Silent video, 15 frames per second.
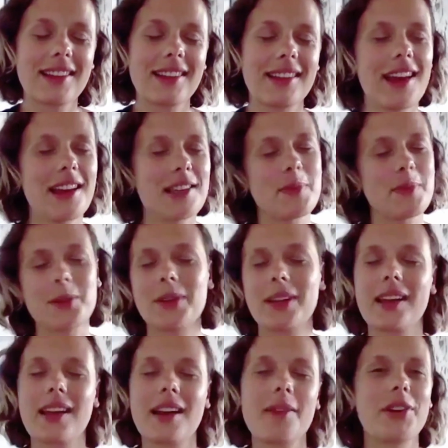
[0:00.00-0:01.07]
it has been
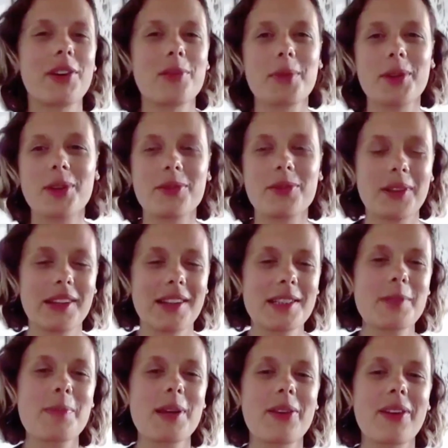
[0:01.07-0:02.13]
really a very beautiful
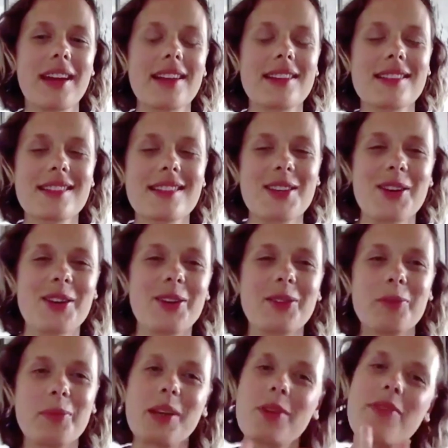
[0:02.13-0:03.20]
experience. So
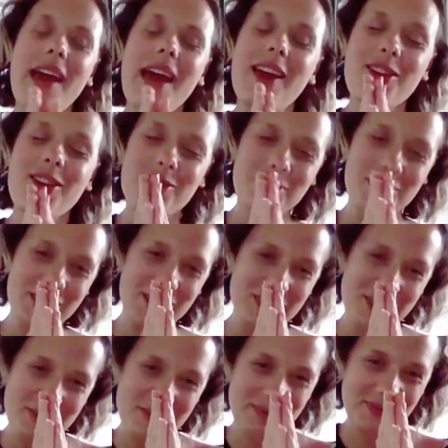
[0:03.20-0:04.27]
big thank you for you.